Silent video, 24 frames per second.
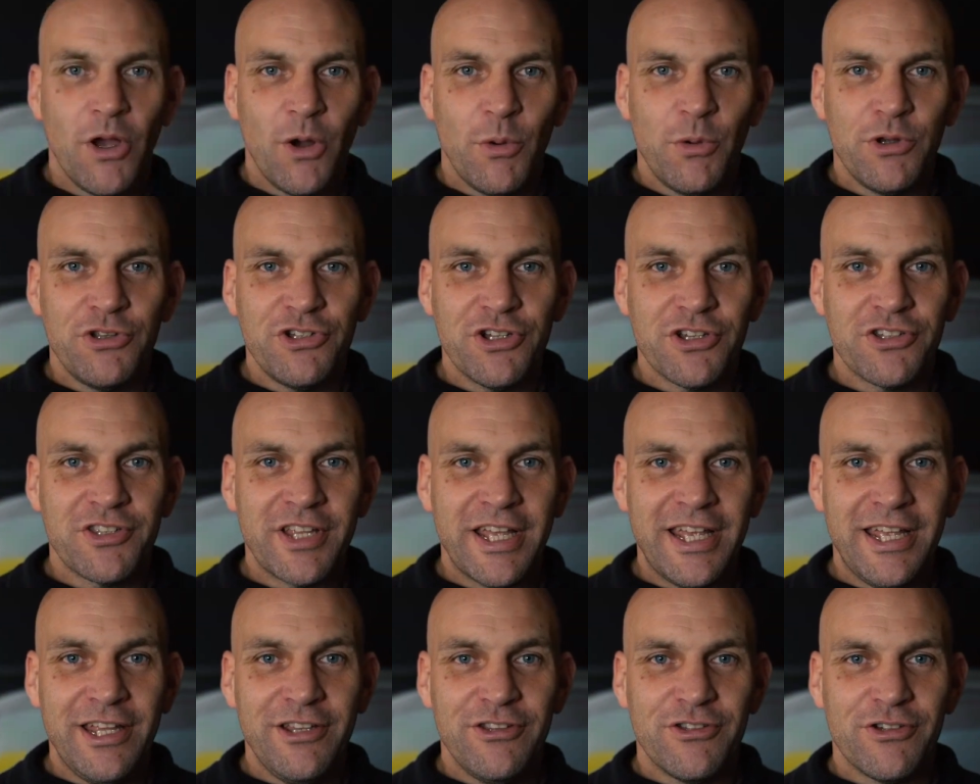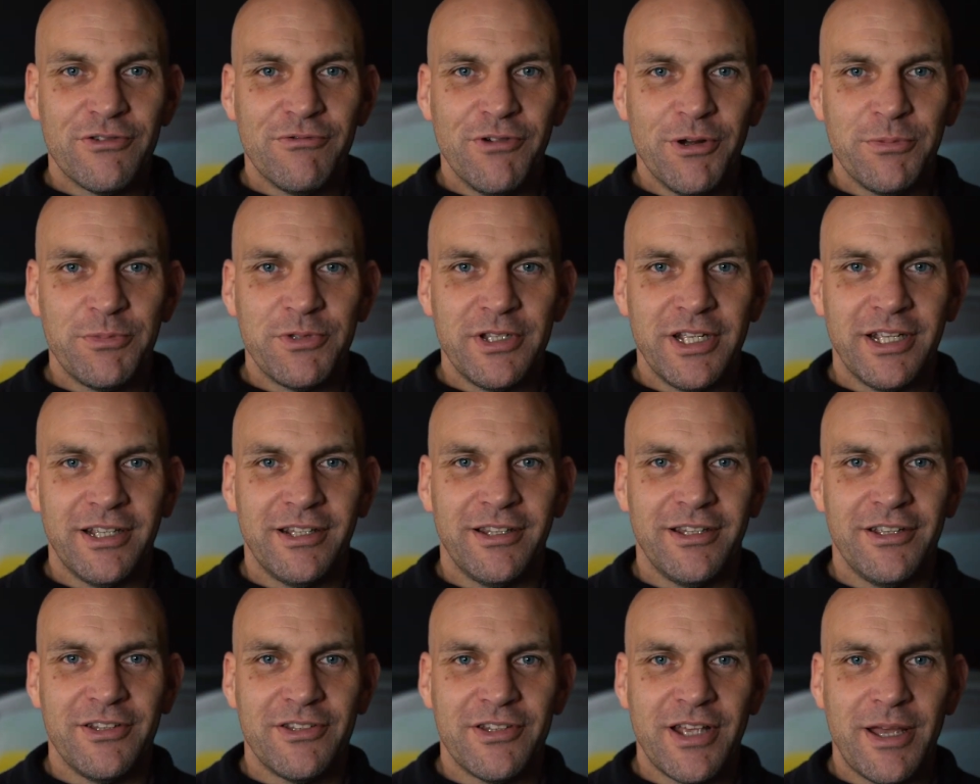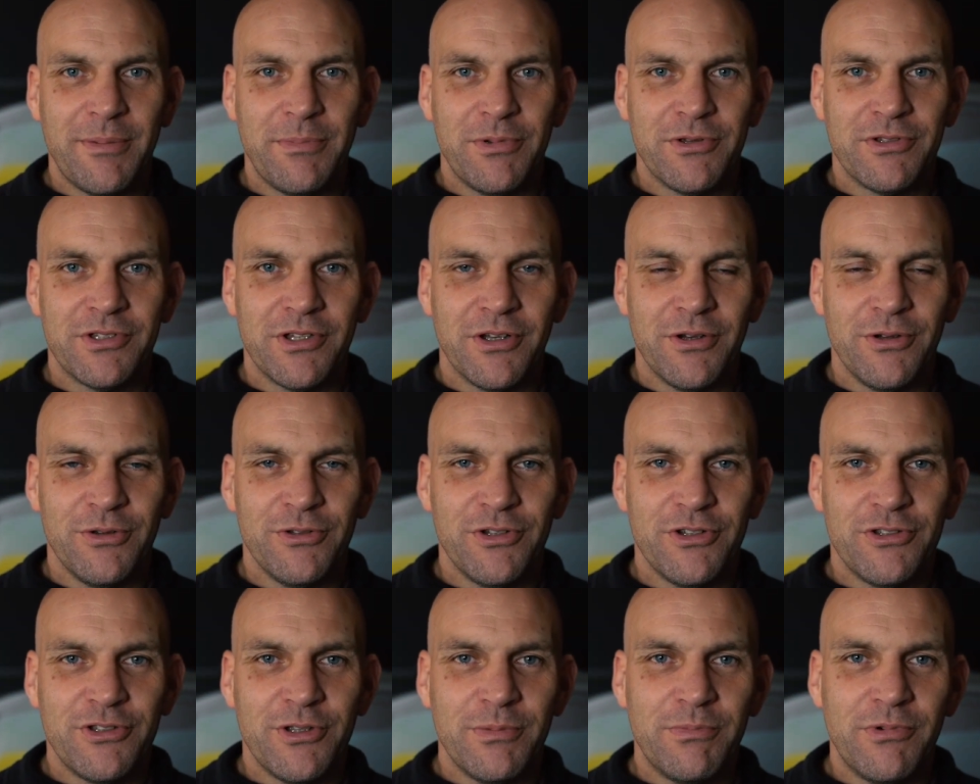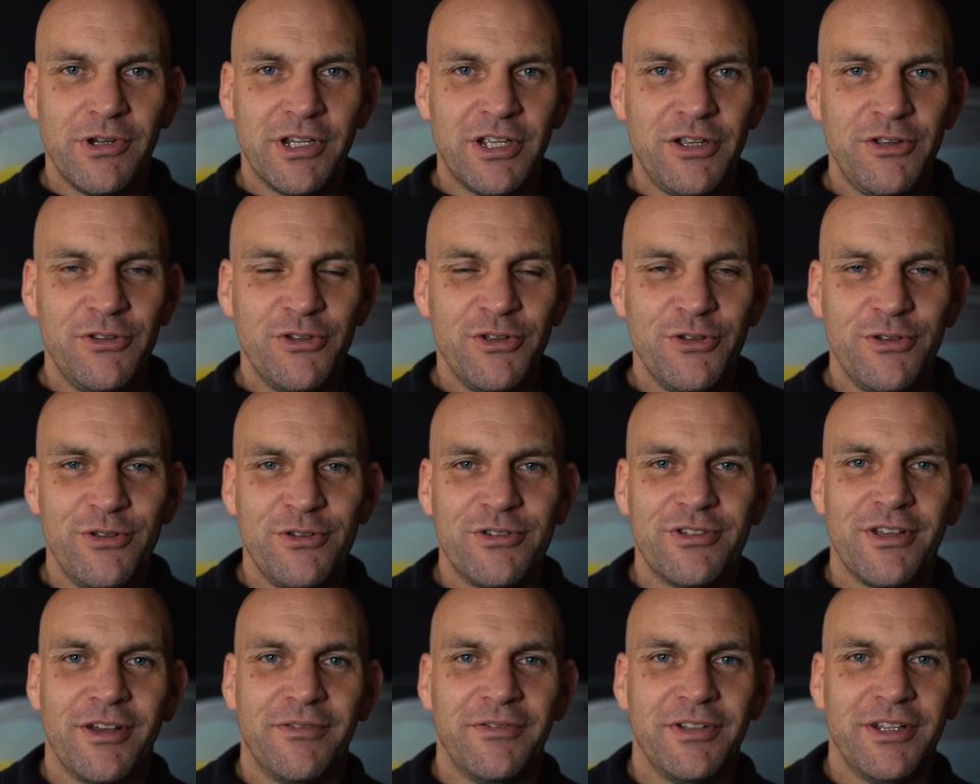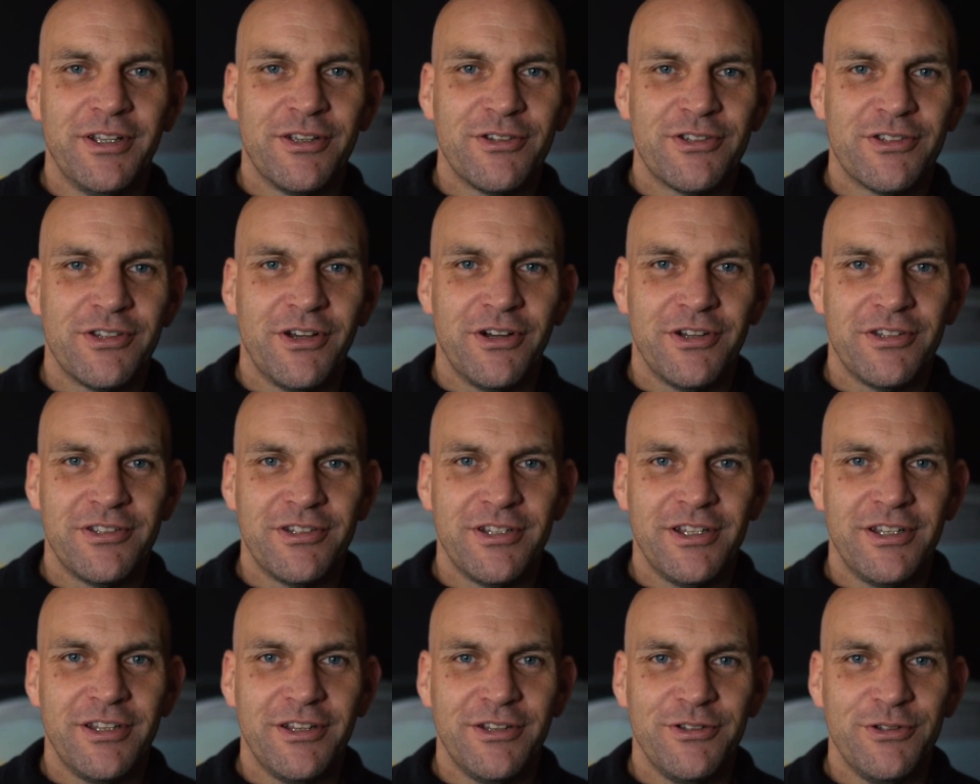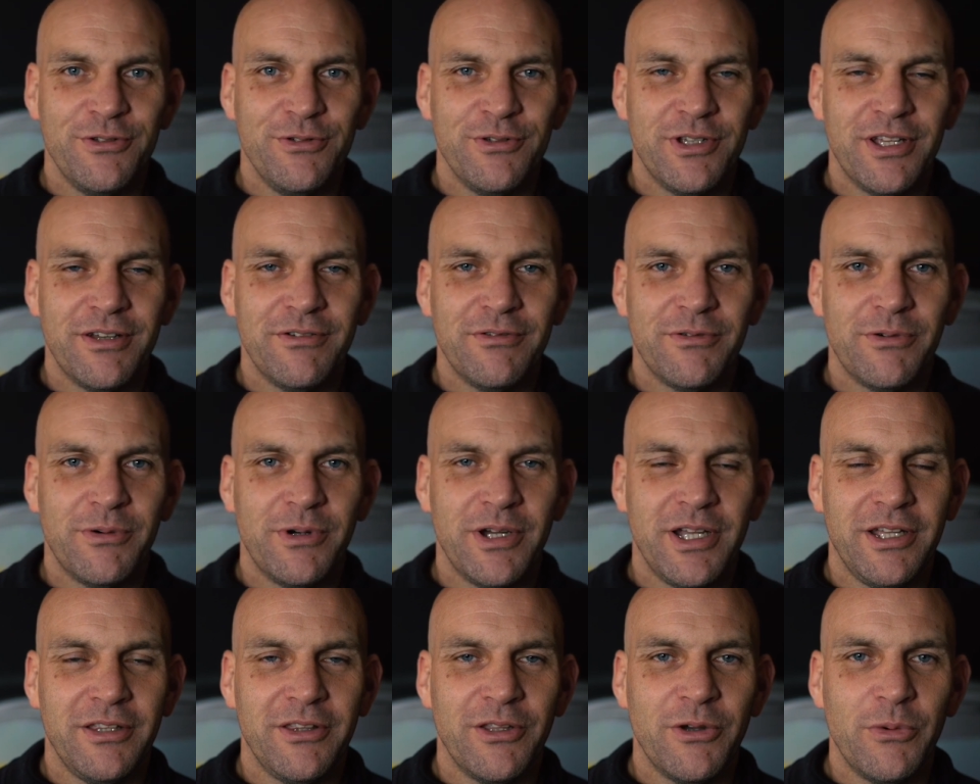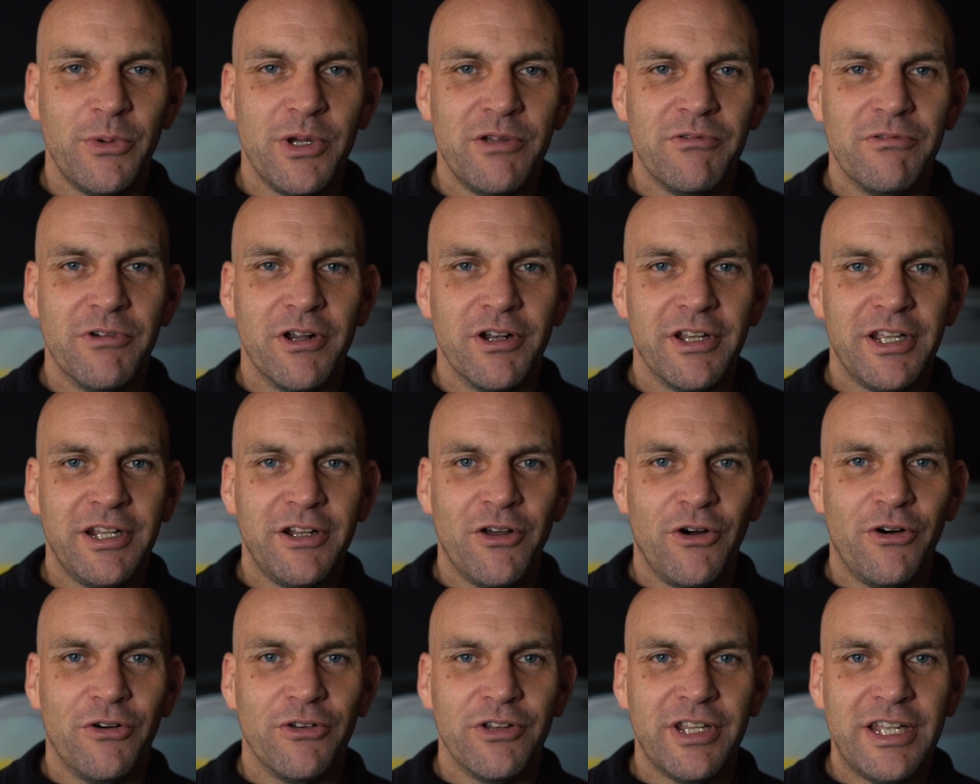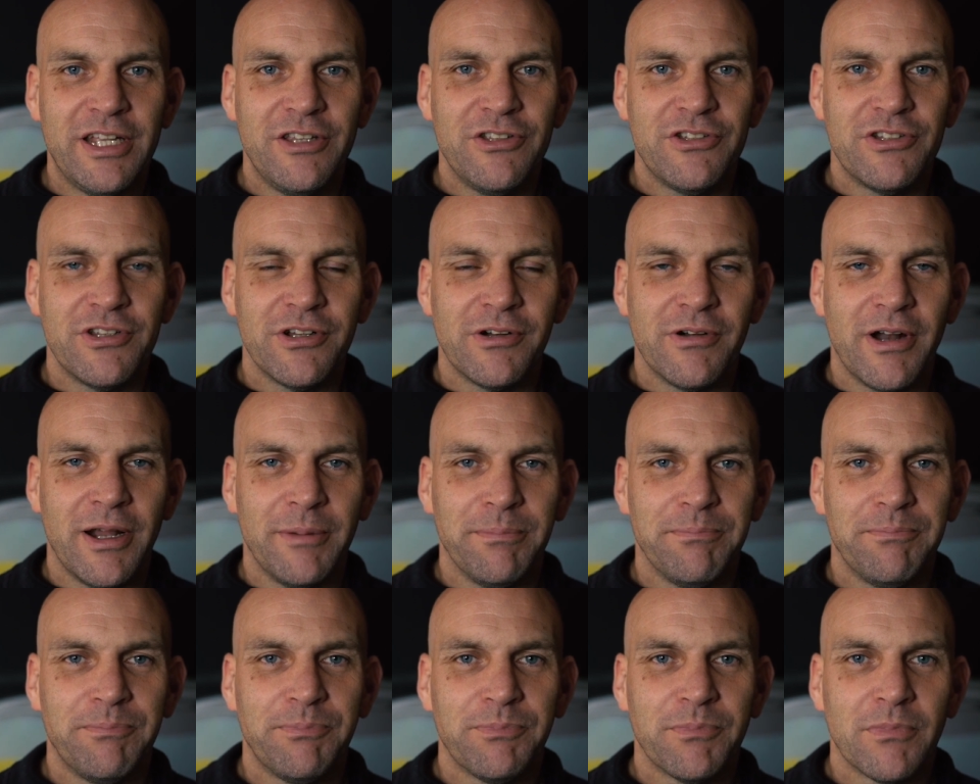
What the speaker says: We're just interrupting this episode to bring you news of an exciting new giveaway that we're running on Instagram.